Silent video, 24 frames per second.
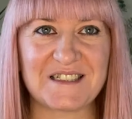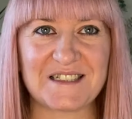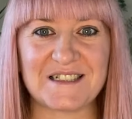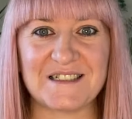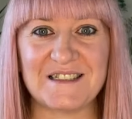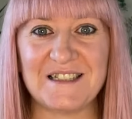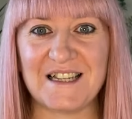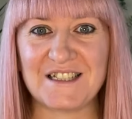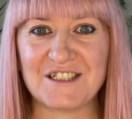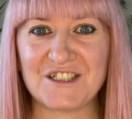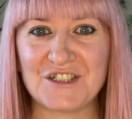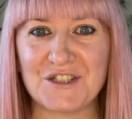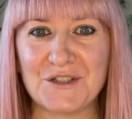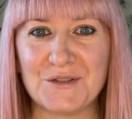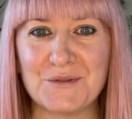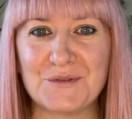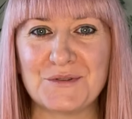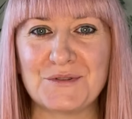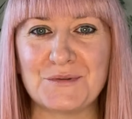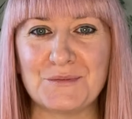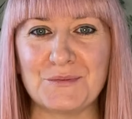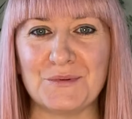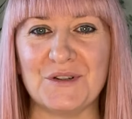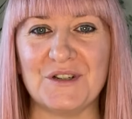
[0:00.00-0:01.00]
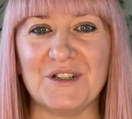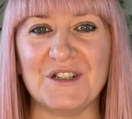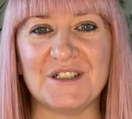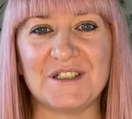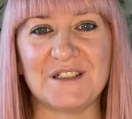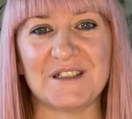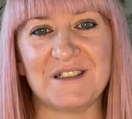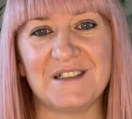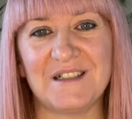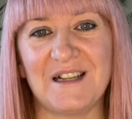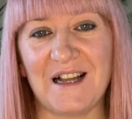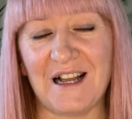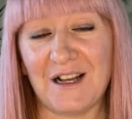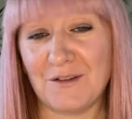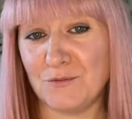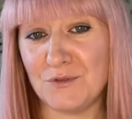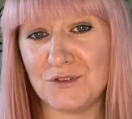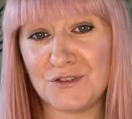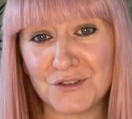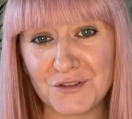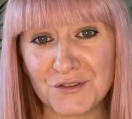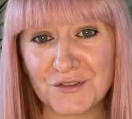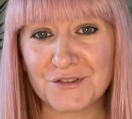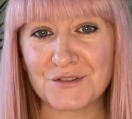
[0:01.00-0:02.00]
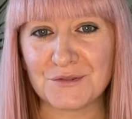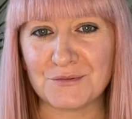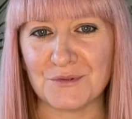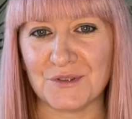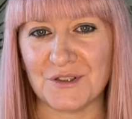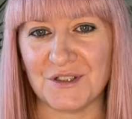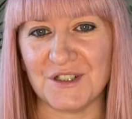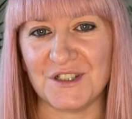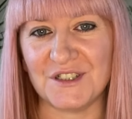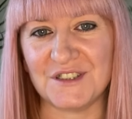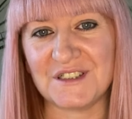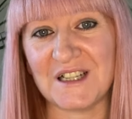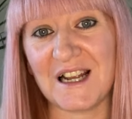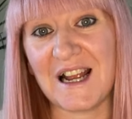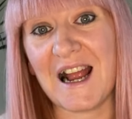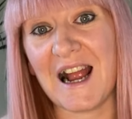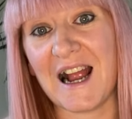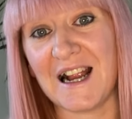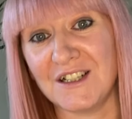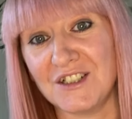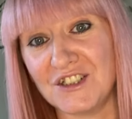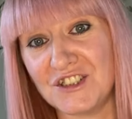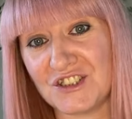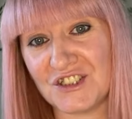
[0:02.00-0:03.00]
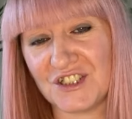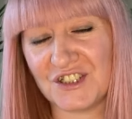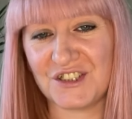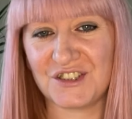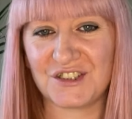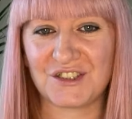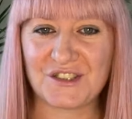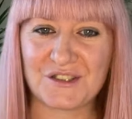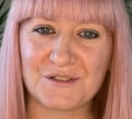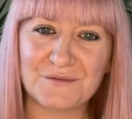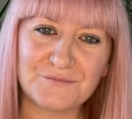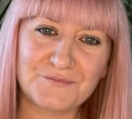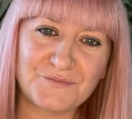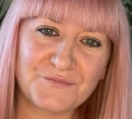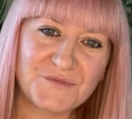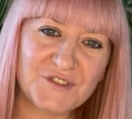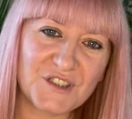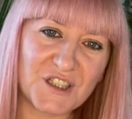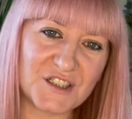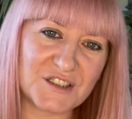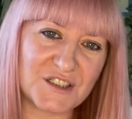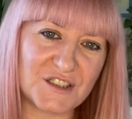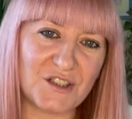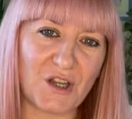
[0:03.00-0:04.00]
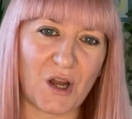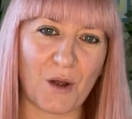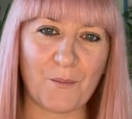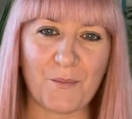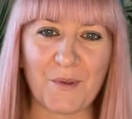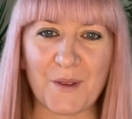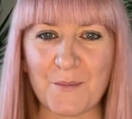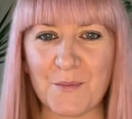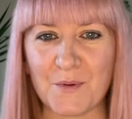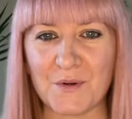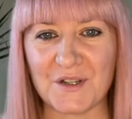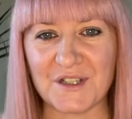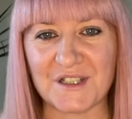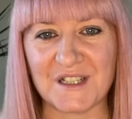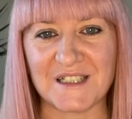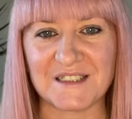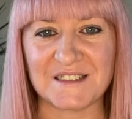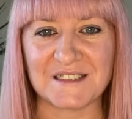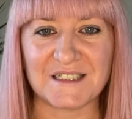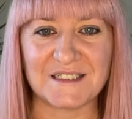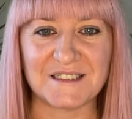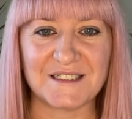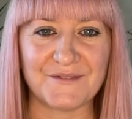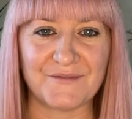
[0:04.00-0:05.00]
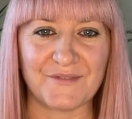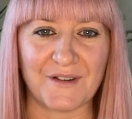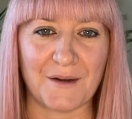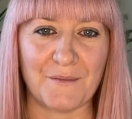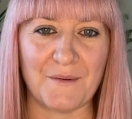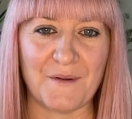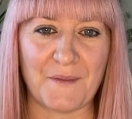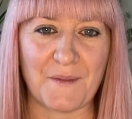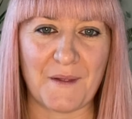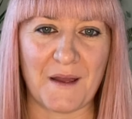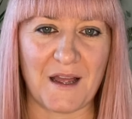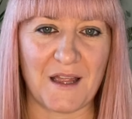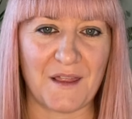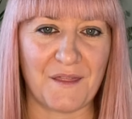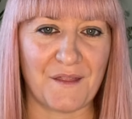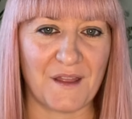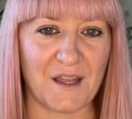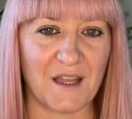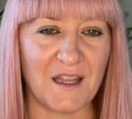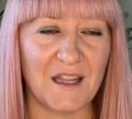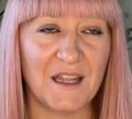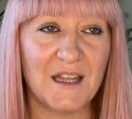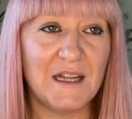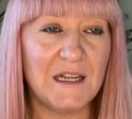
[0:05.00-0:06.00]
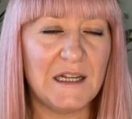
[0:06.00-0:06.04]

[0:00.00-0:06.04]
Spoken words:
let's use the word, I will use the word anxious, because a lot of people can identify with that, I think.